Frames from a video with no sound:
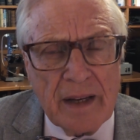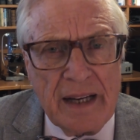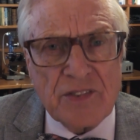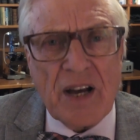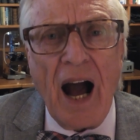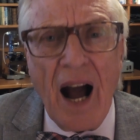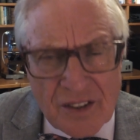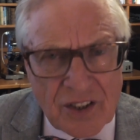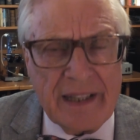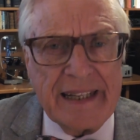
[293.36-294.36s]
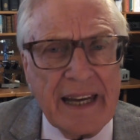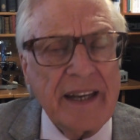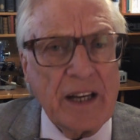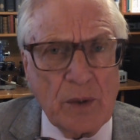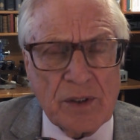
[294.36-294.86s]
is utterly
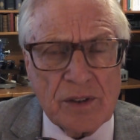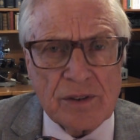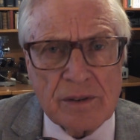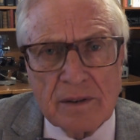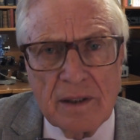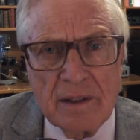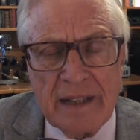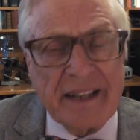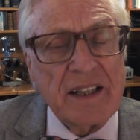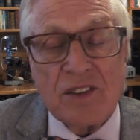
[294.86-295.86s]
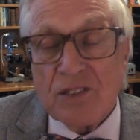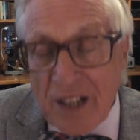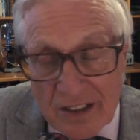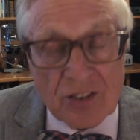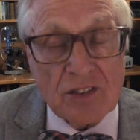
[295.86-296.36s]
iniquitous. And it
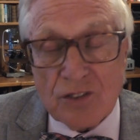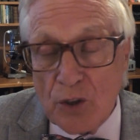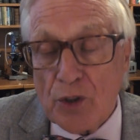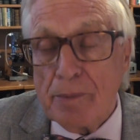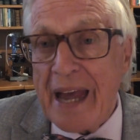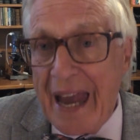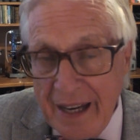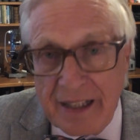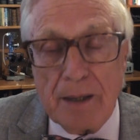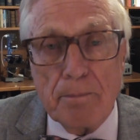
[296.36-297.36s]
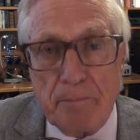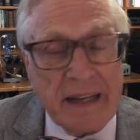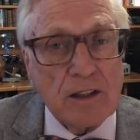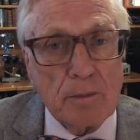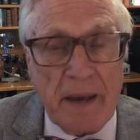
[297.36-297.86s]
doesn't do them any
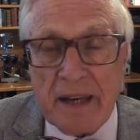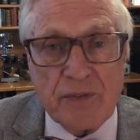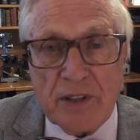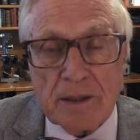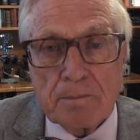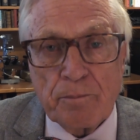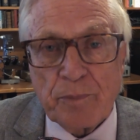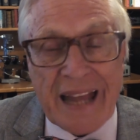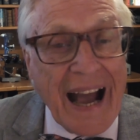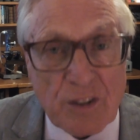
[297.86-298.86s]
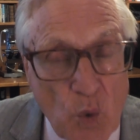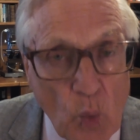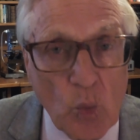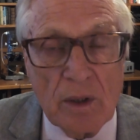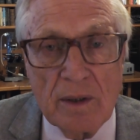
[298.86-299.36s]
mental benefit at
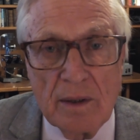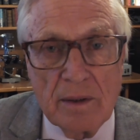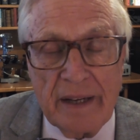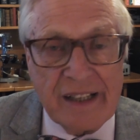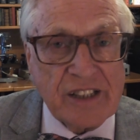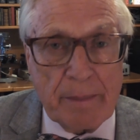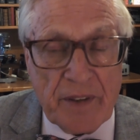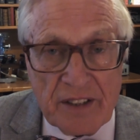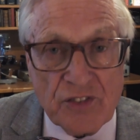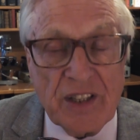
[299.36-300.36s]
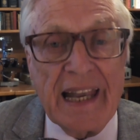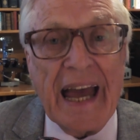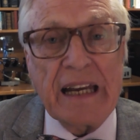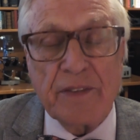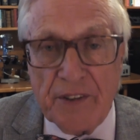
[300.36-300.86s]
all. except that it's
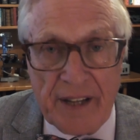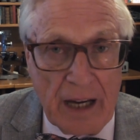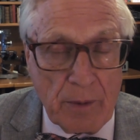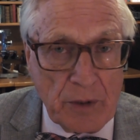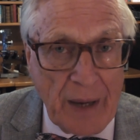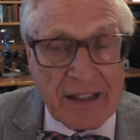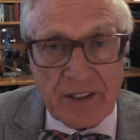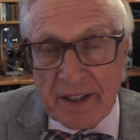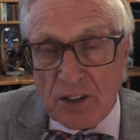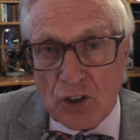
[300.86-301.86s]
delayed the day when you had to get a